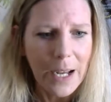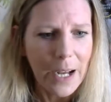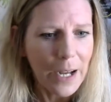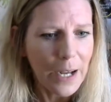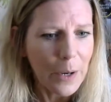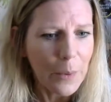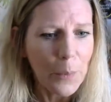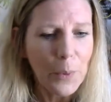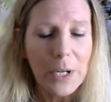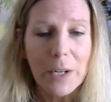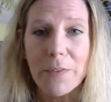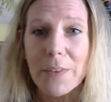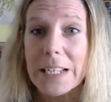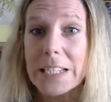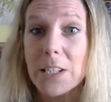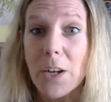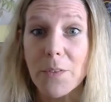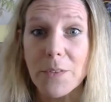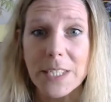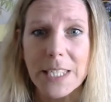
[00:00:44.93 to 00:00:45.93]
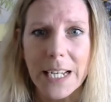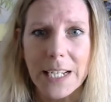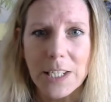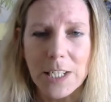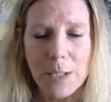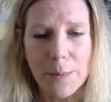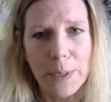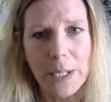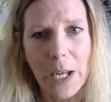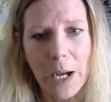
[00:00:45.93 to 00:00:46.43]
what if these
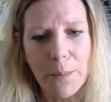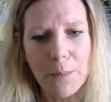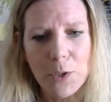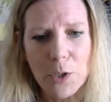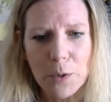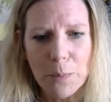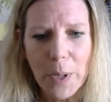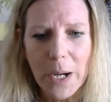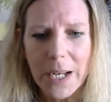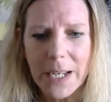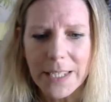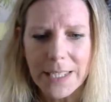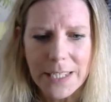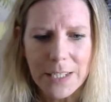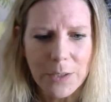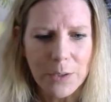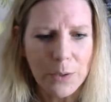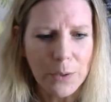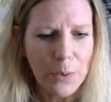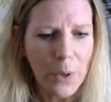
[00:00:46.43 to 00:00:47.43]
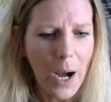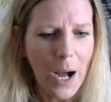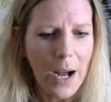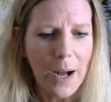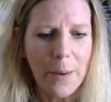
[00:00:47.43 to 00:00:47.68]
conversations become too personal?